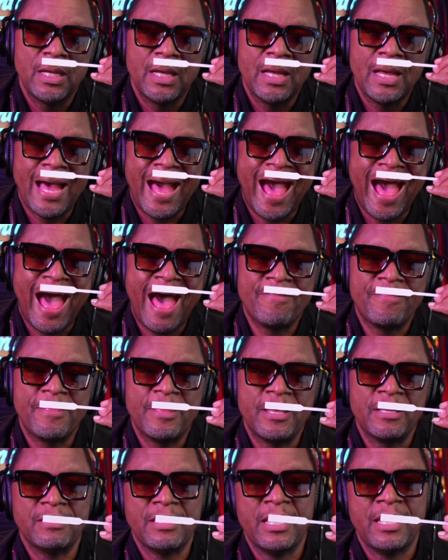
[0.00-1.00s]
I
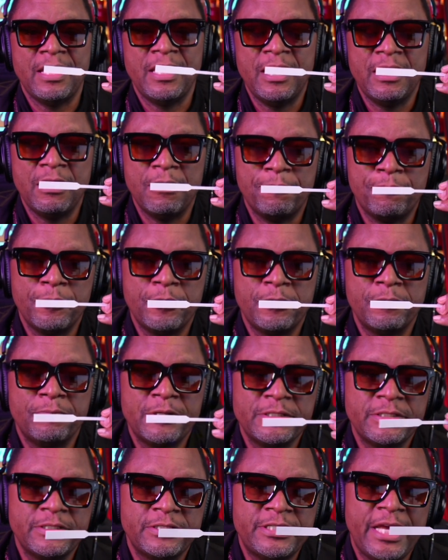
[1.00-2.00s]
think they hit it pretty
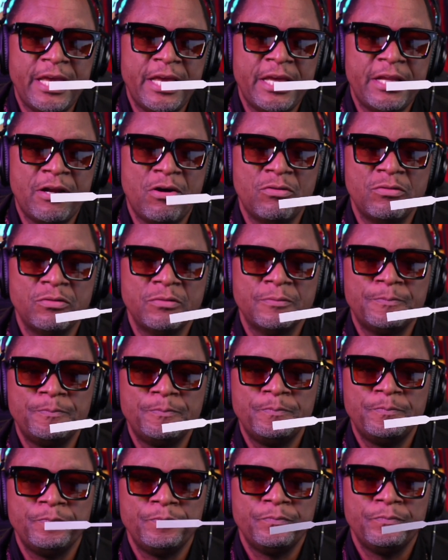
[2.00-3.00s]
much dead on.
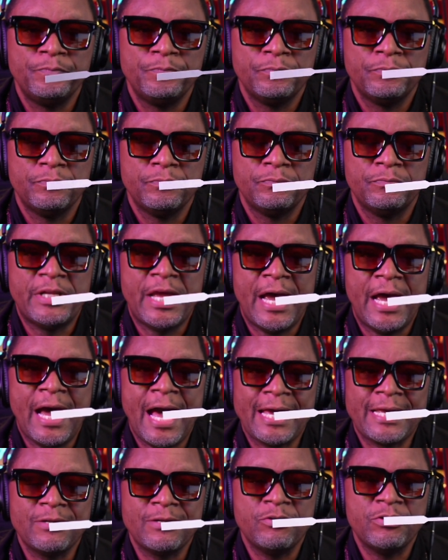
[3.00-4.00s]
Now, I
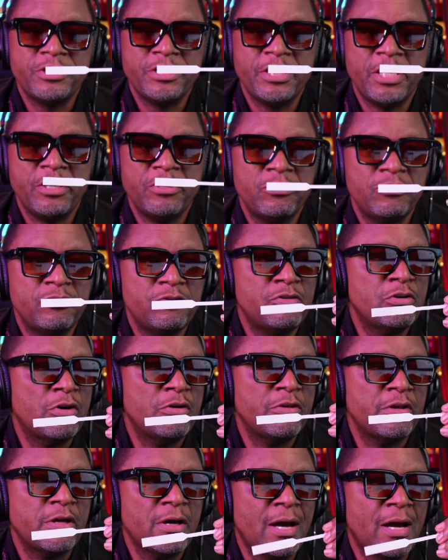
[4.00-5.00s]
can even tell you, you know,
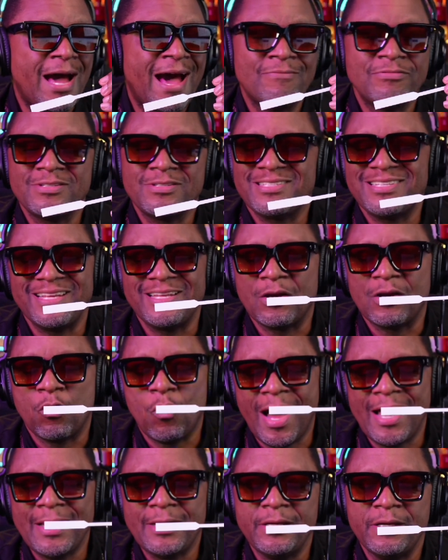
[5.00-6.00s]
that obviously the
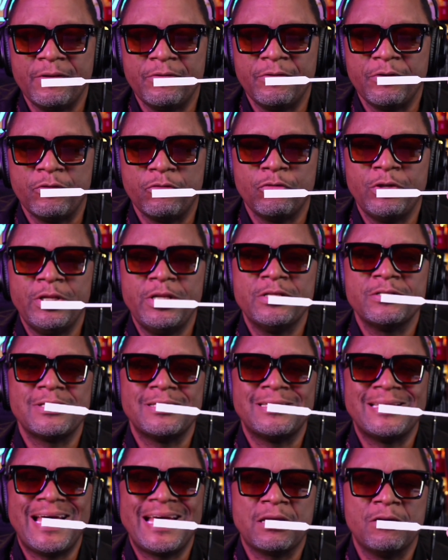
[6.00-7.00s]
quality of the ingredients are
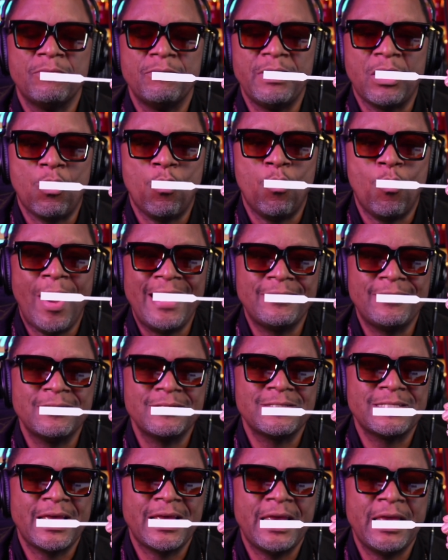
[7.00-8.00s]
not going to be quite the
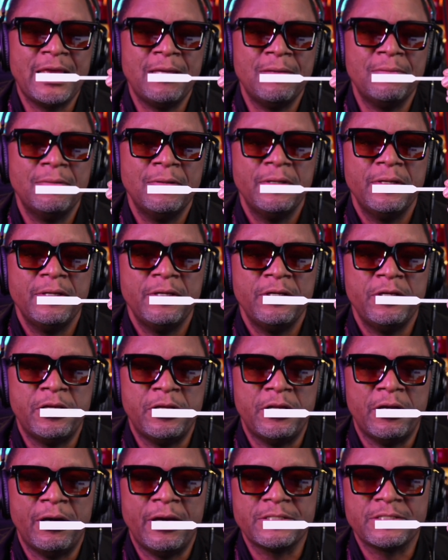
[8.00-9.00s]
same, you
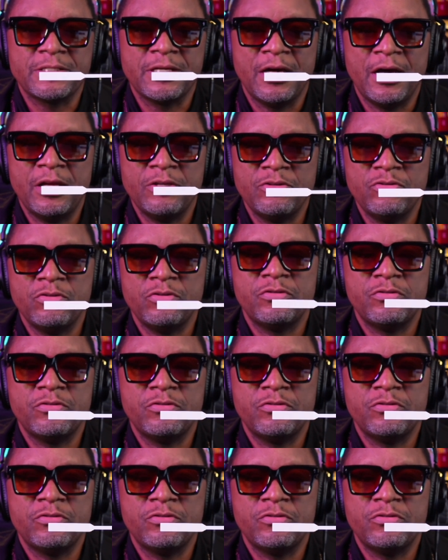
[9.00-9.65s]
know, as $100